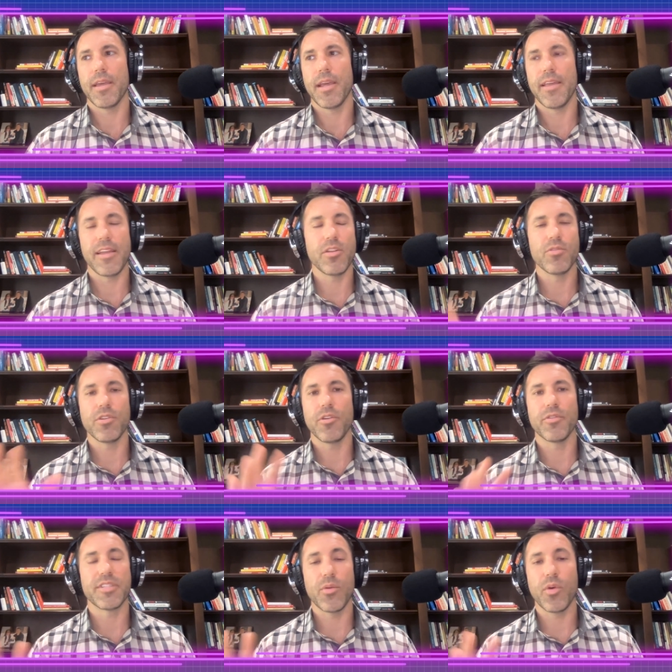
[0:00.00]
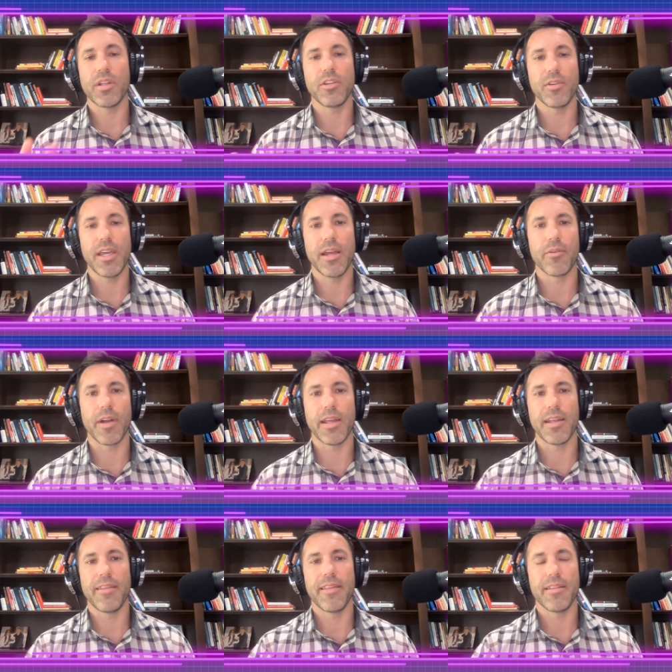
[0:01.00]
And then you, you see what you get, right?
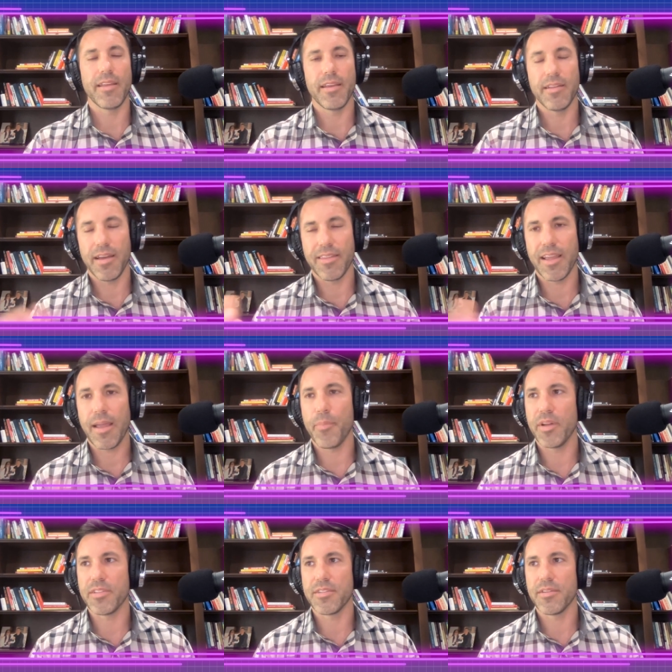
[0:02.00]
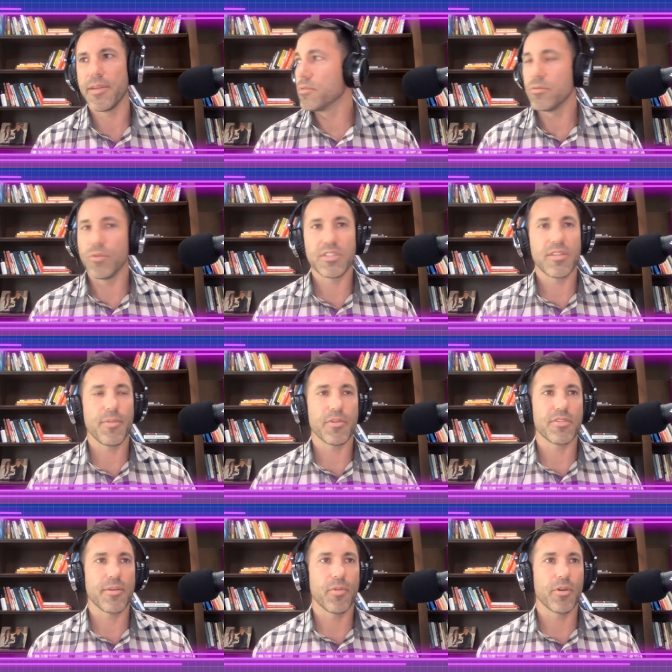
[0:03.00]
And I think I put what's the
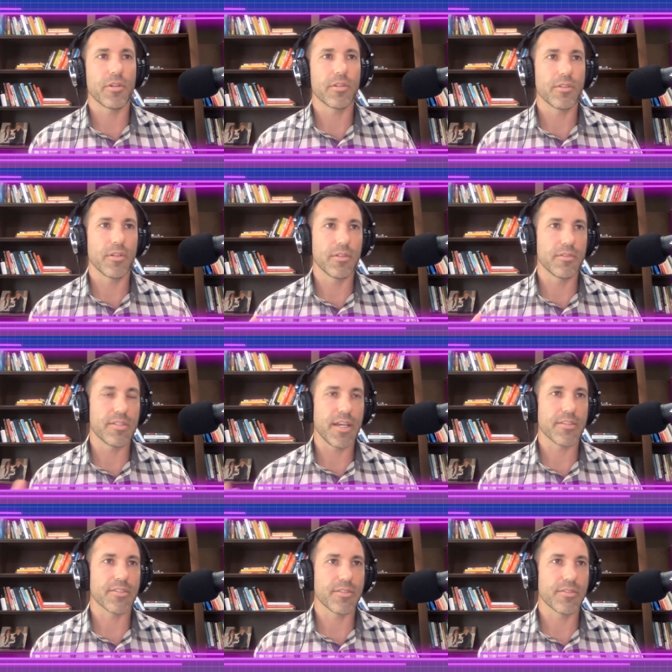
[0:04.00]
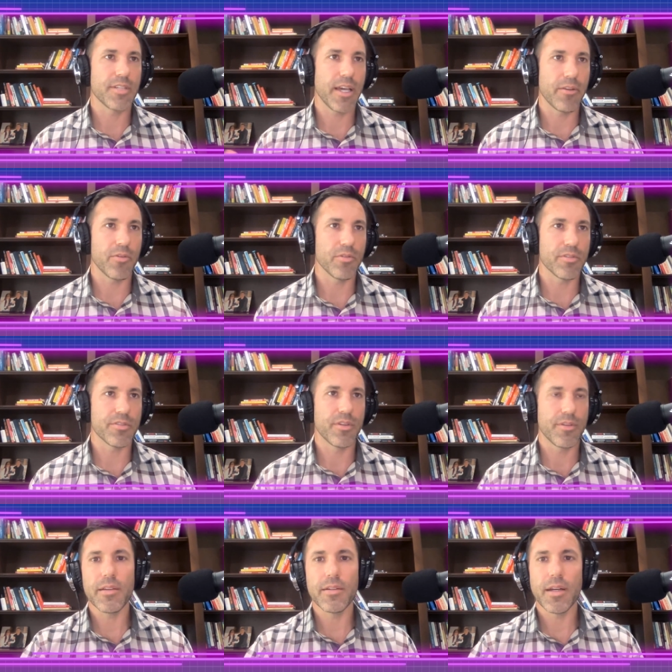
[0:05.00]
most similar SaaS titles.
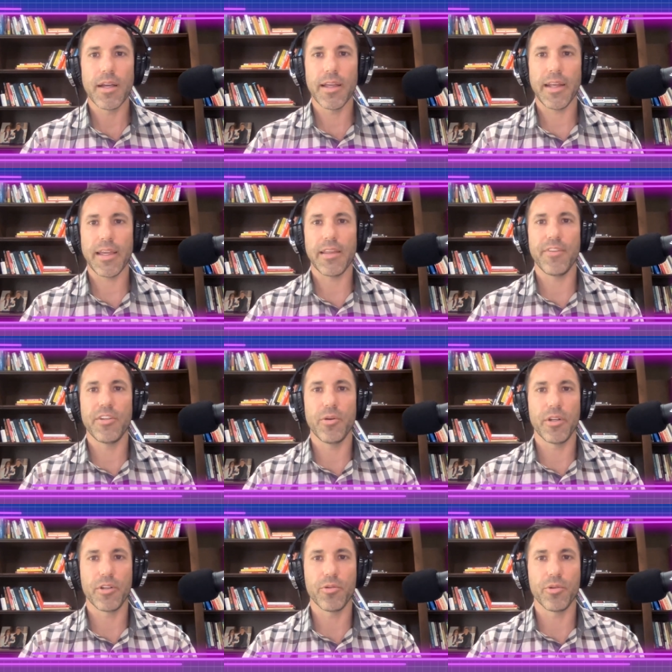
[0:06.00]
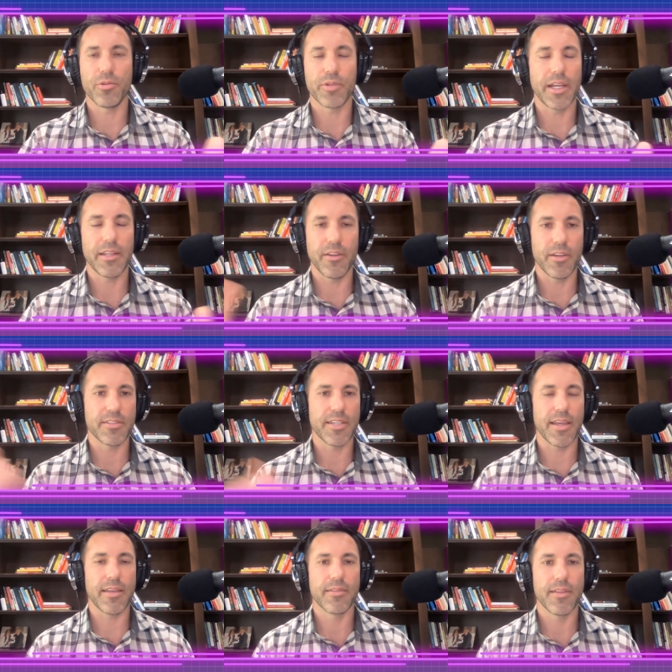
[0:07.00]
Uh, and I could even do it in Google, right? You could
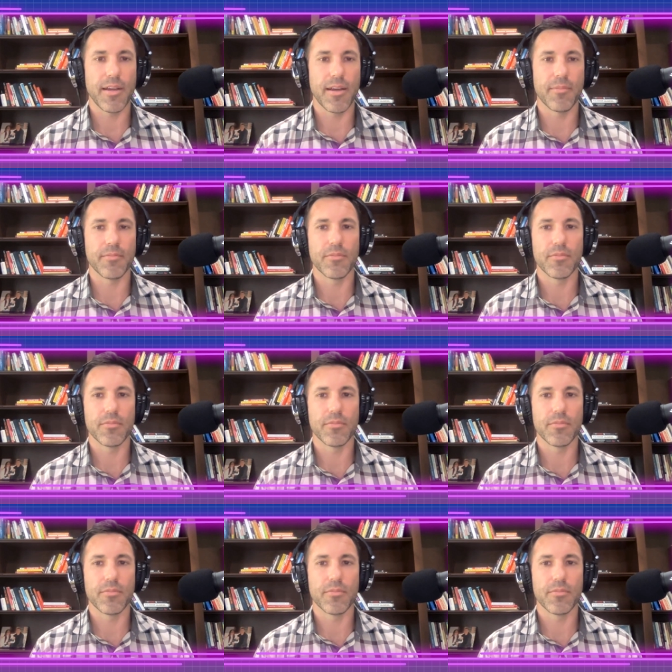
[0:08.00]
say, um,